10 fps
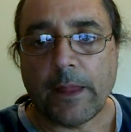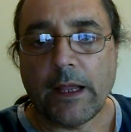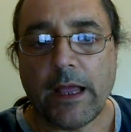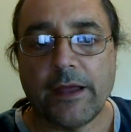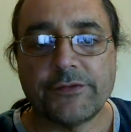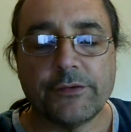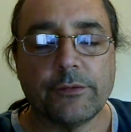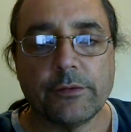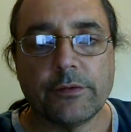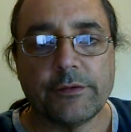
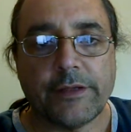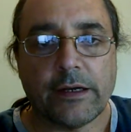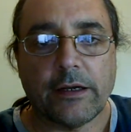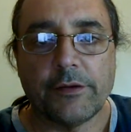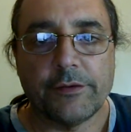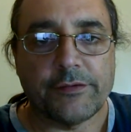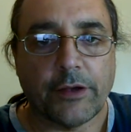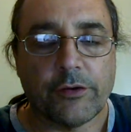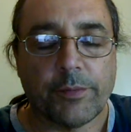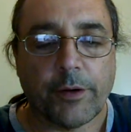This
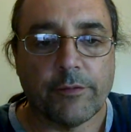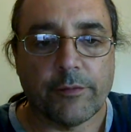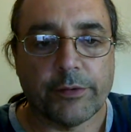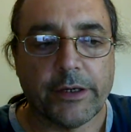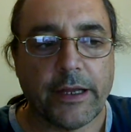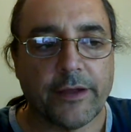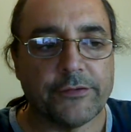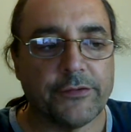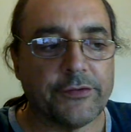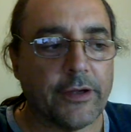other part of the brain has
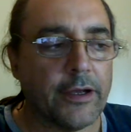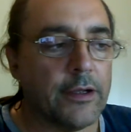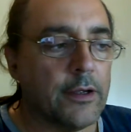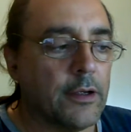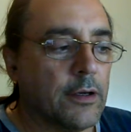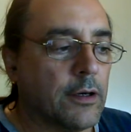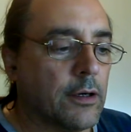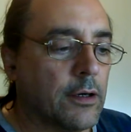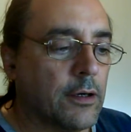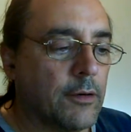to say,
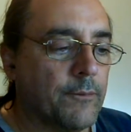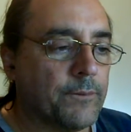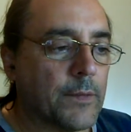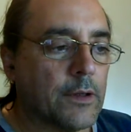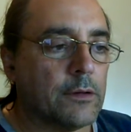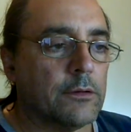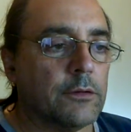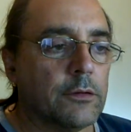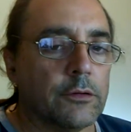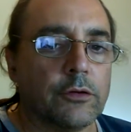
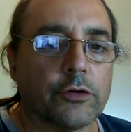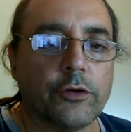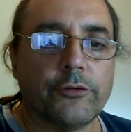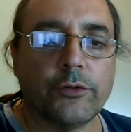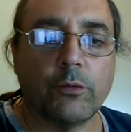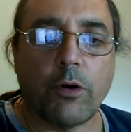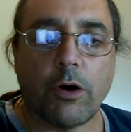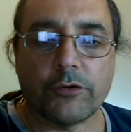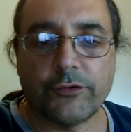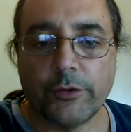learn to
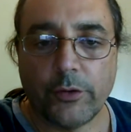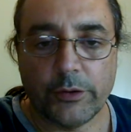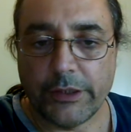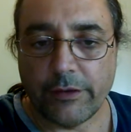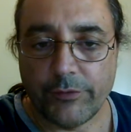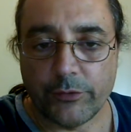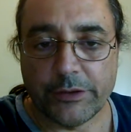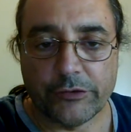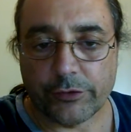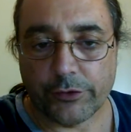walk slowly if you
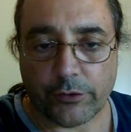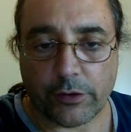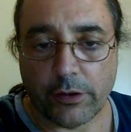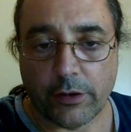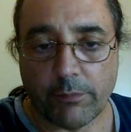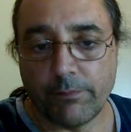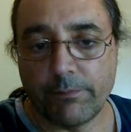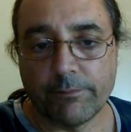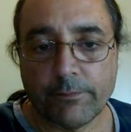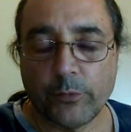injure your arm,
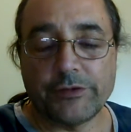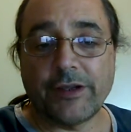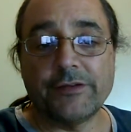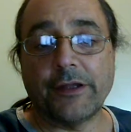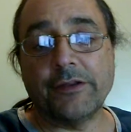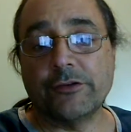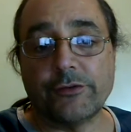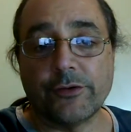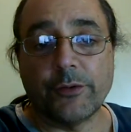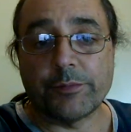which has nothing to
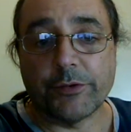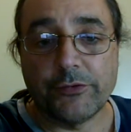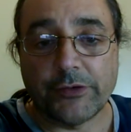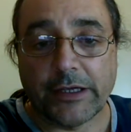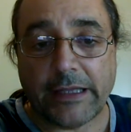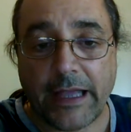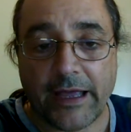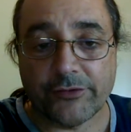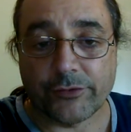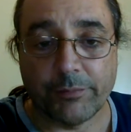do with producing a
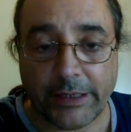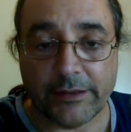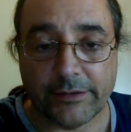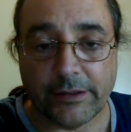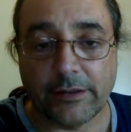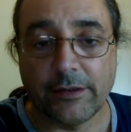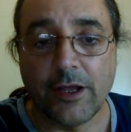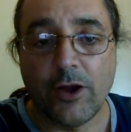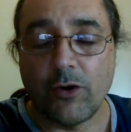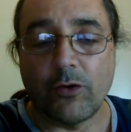cast or a Band-Aid
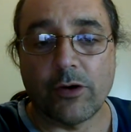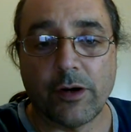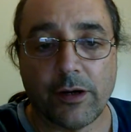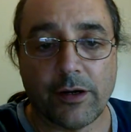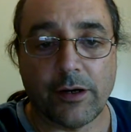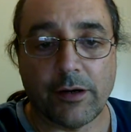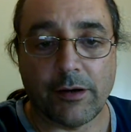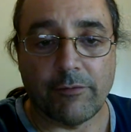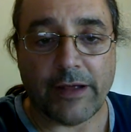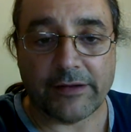or a
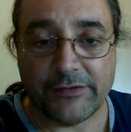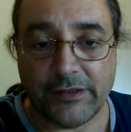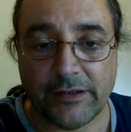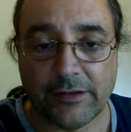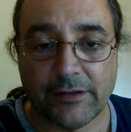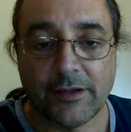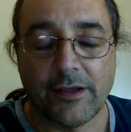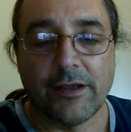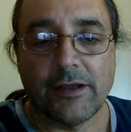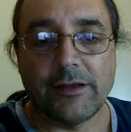vaccine.
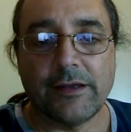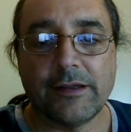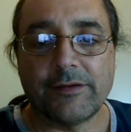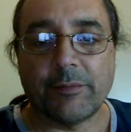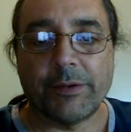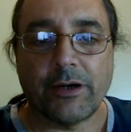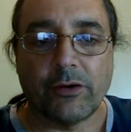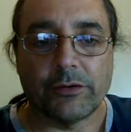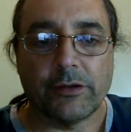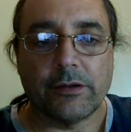It is
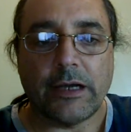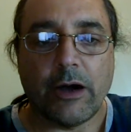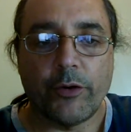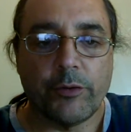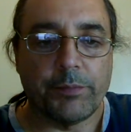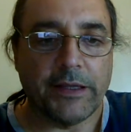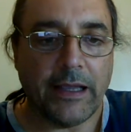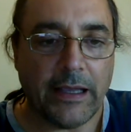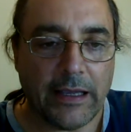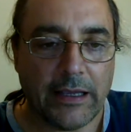about how you
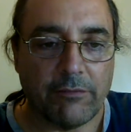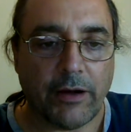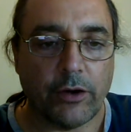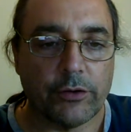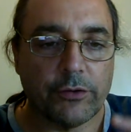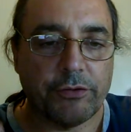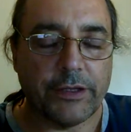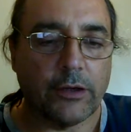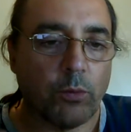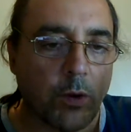behave, how you
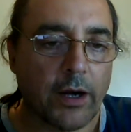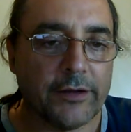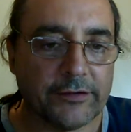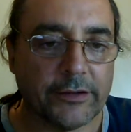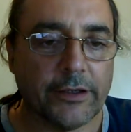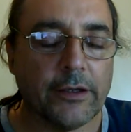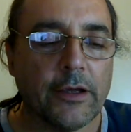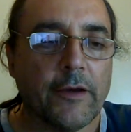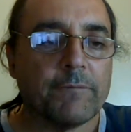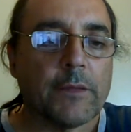think wisely.
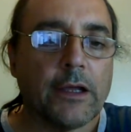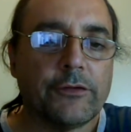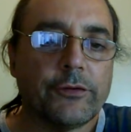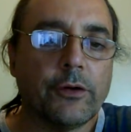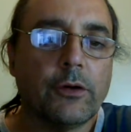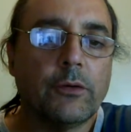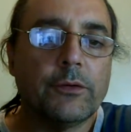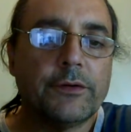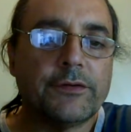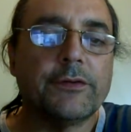And so
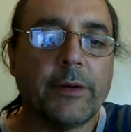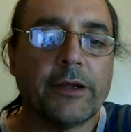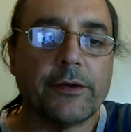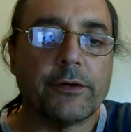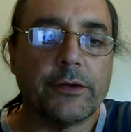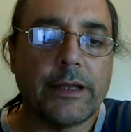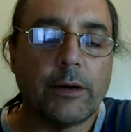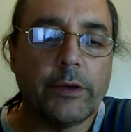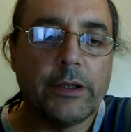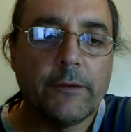this is my theory, that
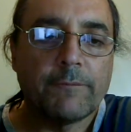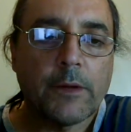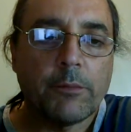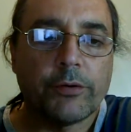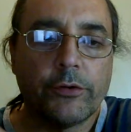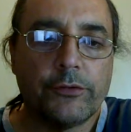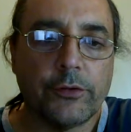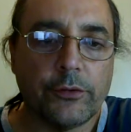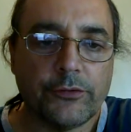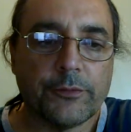we
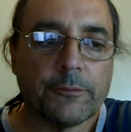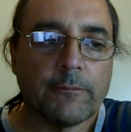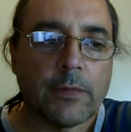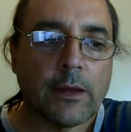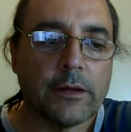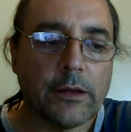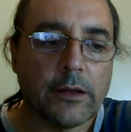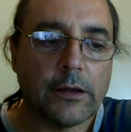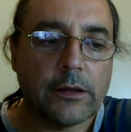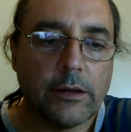produce,
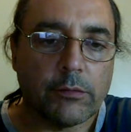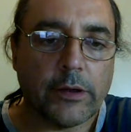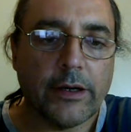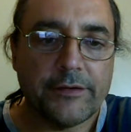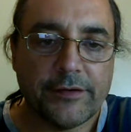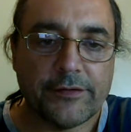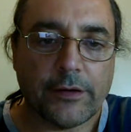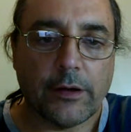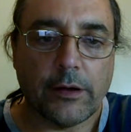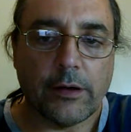arises
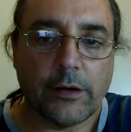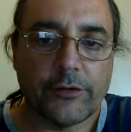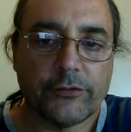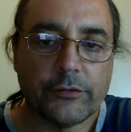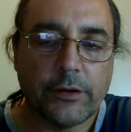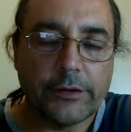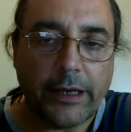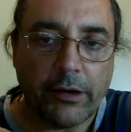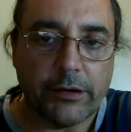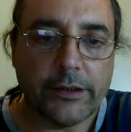an
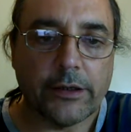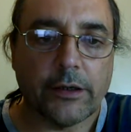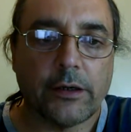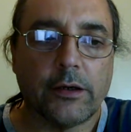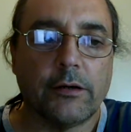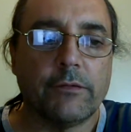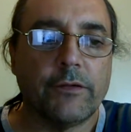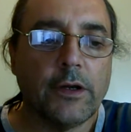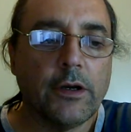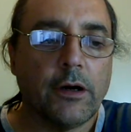area
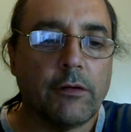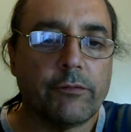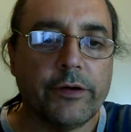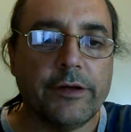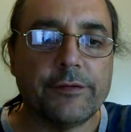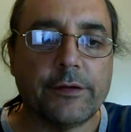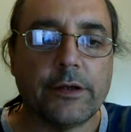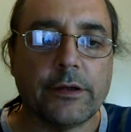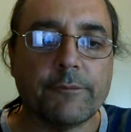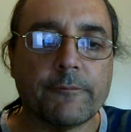of reasoning